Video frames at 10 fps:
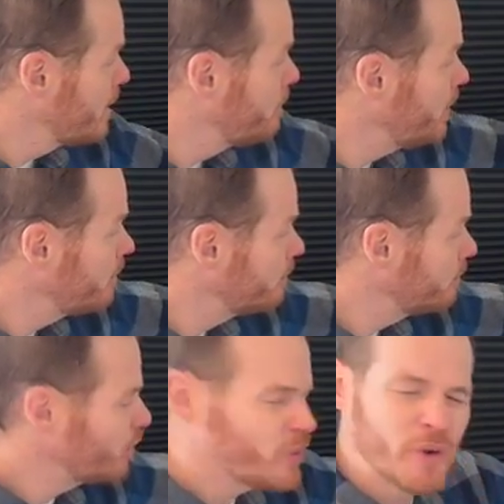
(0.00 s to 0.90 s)
But
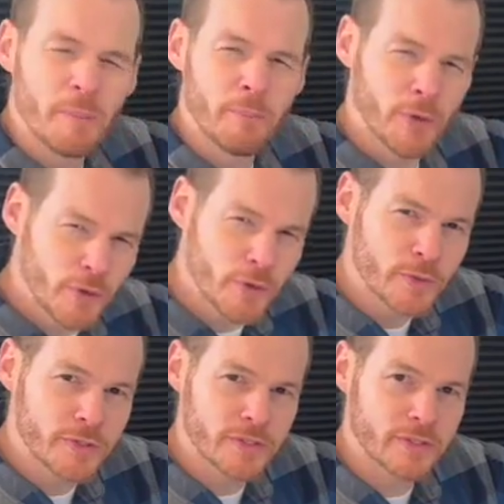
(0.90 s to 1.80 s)
for their
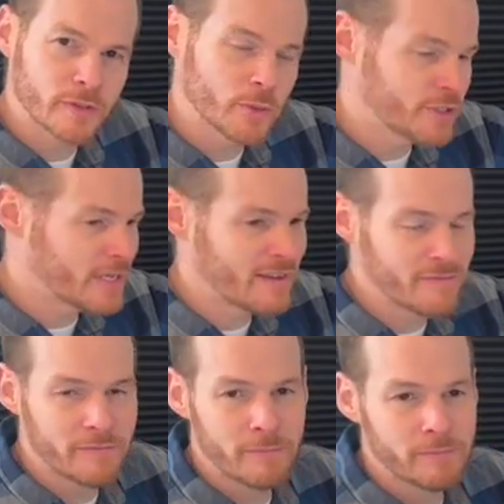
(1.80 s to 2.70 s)
boots, which I've
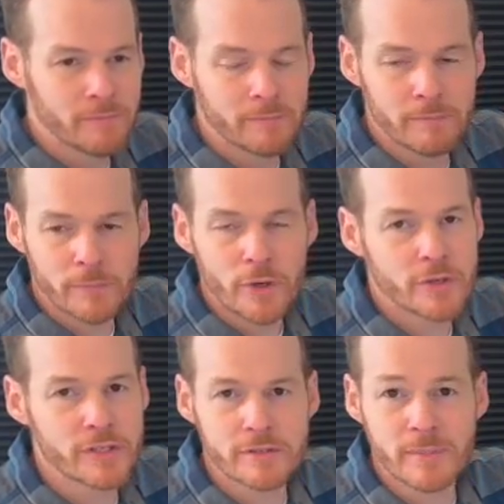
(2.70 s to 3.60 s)

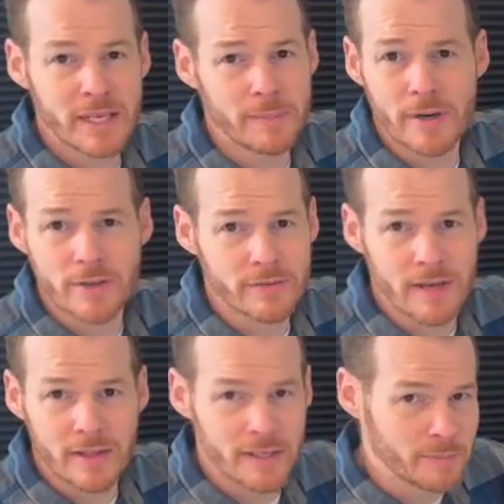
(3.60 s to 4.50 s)
purchased many pairs of
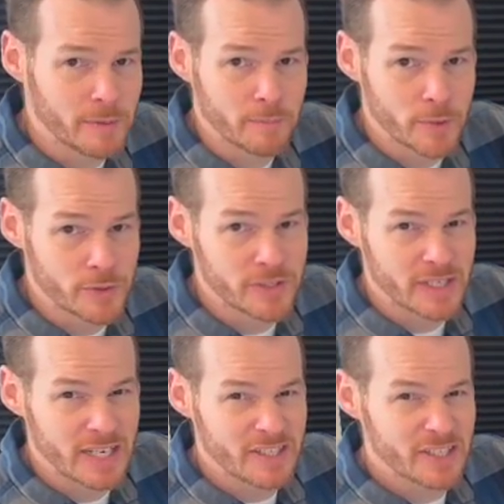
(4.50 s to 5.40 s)
Allen Edmonds boots, and
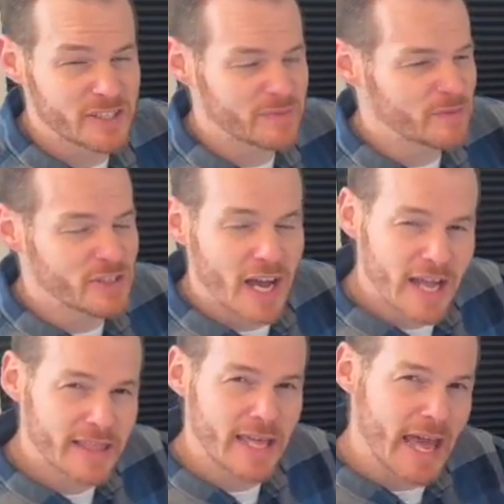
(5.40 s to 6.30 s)
I'm just
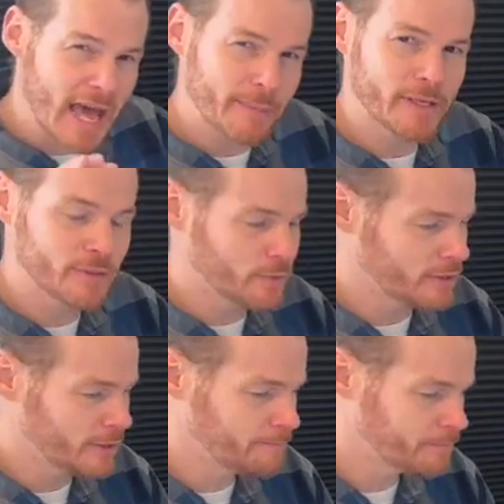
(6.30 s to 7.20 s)
not the happiest with
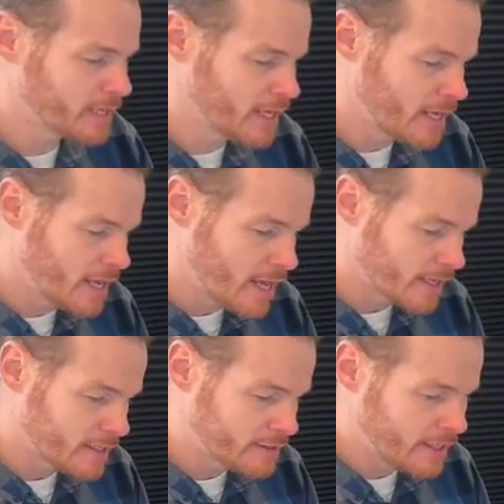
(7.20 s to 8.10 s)
them,
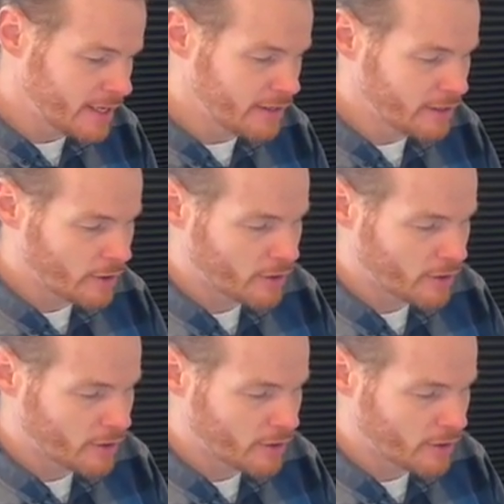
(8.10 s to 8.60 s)
because they